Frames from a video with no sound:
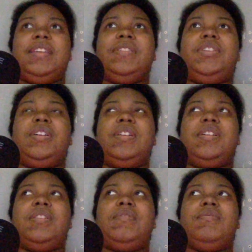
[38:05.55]

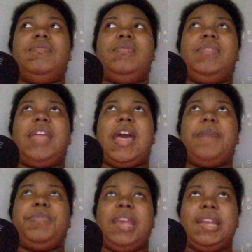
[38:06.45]
the
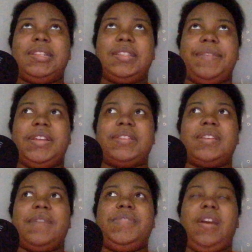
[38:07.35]
apprehensiveness
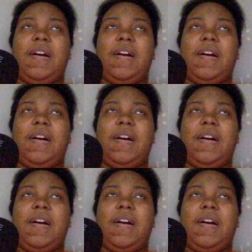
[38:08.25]
of the